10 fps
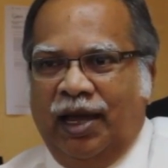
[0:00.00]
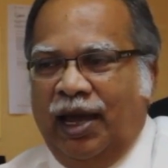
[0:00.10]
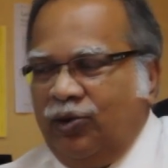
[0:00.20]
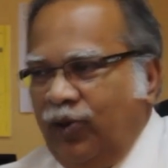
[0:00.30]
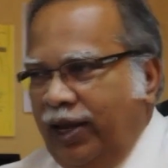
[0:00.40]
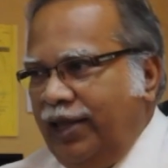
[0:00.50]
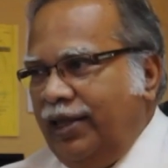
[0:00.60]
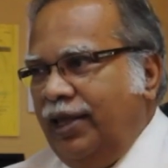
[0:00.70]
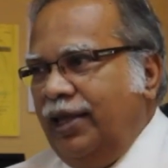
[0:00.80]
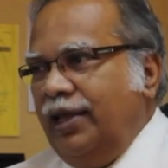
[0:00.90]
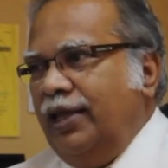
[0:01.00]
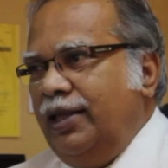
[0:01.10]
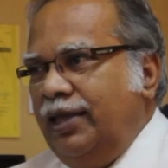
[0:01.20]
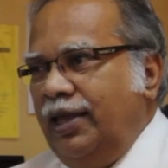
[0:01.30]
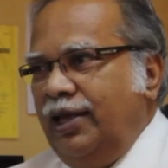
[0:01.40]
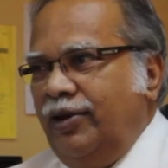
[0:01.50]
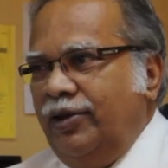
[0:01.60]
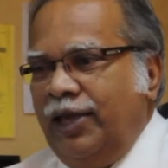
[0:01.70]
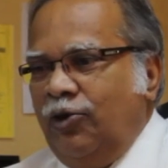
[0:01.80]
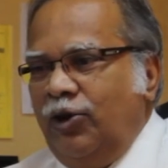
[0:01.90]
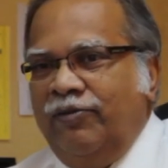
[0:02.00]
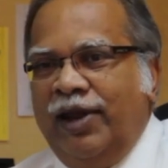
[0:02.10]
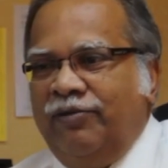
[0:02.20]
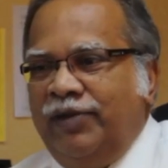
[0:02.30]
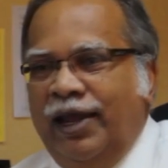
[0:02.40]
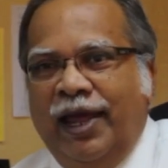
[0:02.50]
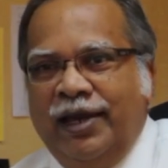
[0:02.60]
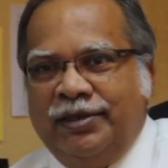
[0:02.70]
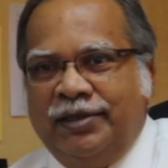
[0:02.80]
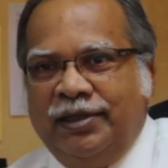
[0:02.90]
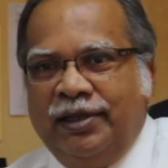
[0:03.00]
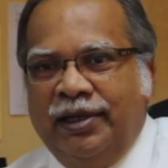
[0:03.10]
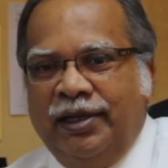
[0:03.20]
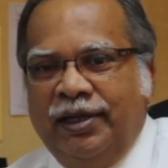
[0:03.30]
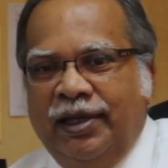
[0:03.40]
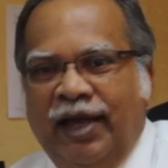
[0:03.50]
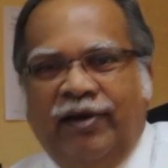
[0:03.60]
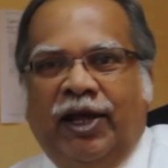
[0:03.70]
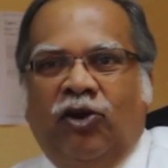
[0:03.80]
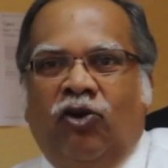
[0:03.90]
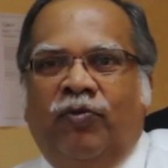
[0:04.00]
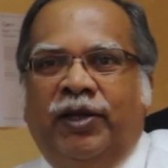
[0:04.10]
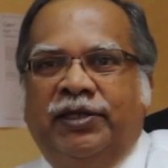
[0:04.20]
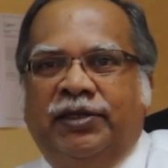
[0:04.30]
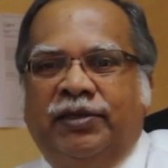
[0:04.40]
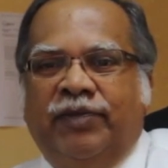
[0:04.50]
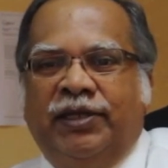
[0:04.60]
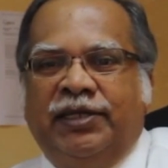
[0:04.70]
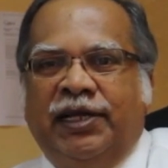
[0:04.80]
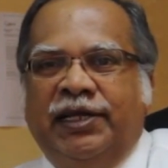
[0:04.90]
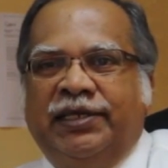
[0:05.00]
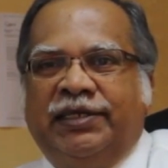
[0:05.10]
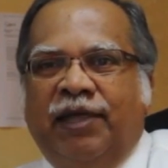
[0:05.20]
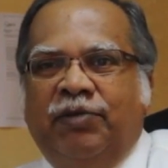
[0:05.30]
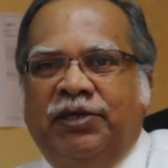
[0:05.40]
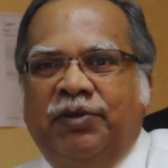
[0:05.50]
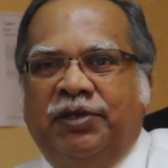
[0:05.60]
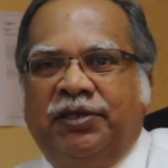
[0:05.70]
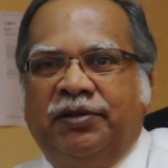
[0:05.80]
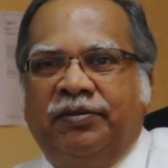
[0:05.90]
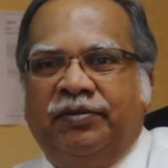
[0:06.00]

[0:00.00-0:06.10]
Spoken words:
And today, they don't even have their lands. They're taken over by the Sinhalese establishments.